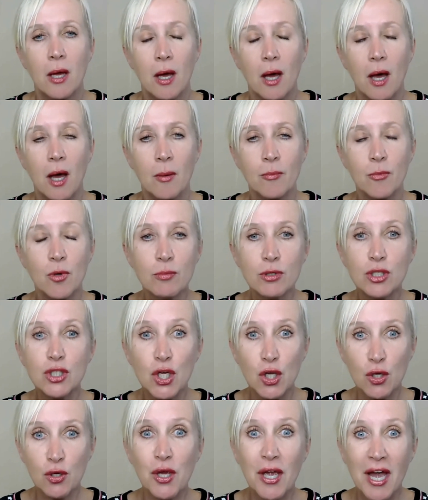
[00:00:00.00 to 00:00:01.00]
Number
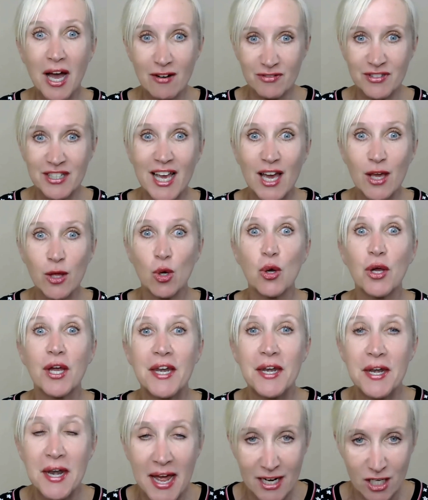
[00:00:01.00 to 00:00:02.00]
2, you have to get your
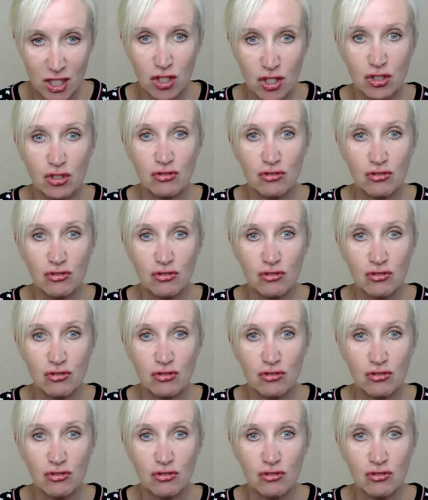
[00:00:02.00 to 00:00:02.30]
connection